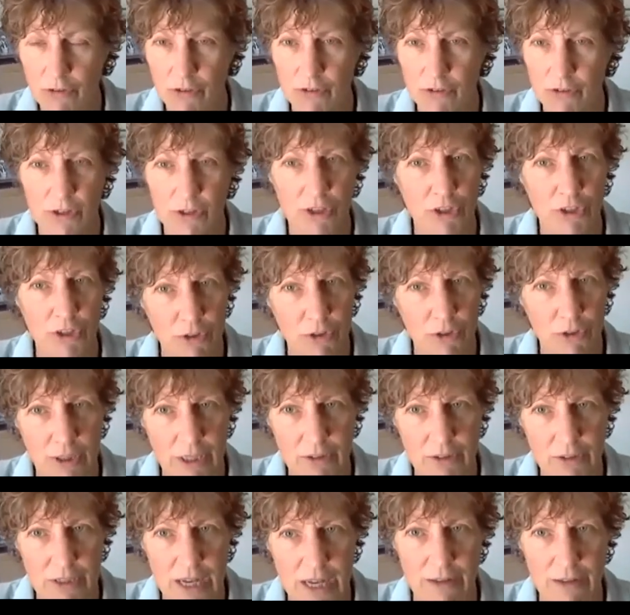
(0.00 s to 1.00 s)
and you need to
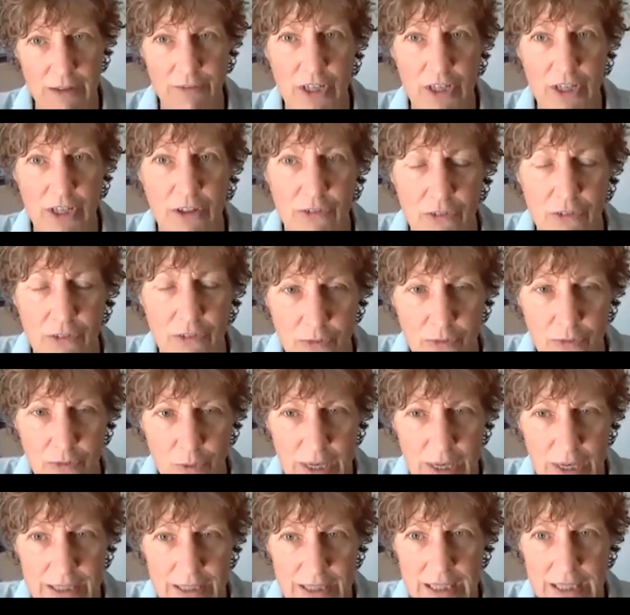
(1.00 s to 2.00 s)
have an answer
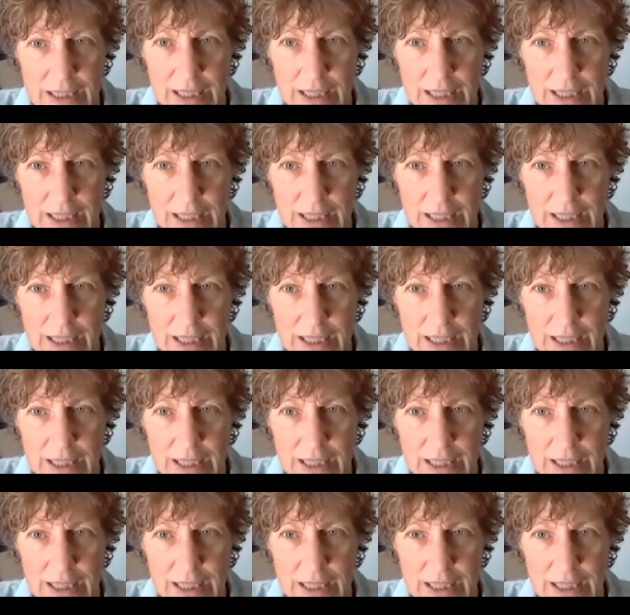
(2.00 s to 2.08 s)
ready.